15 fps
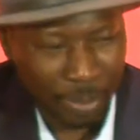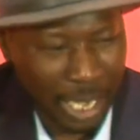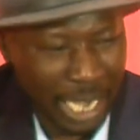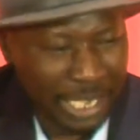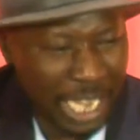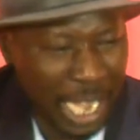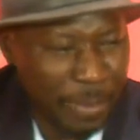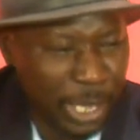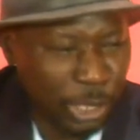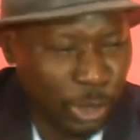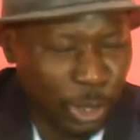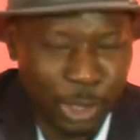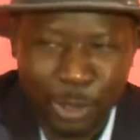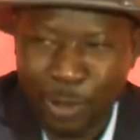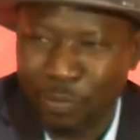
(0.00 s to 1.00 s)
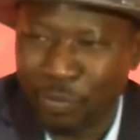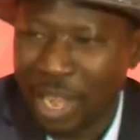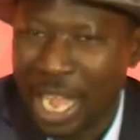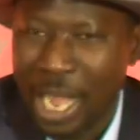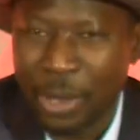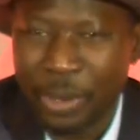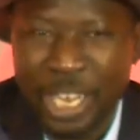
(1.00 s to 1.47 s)
Ajami is also
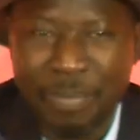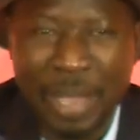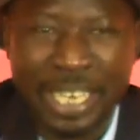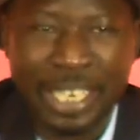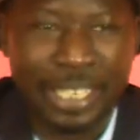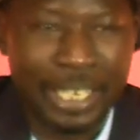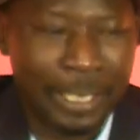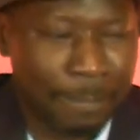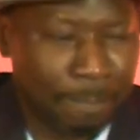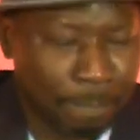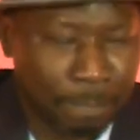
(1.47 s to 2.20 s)
found in medicine.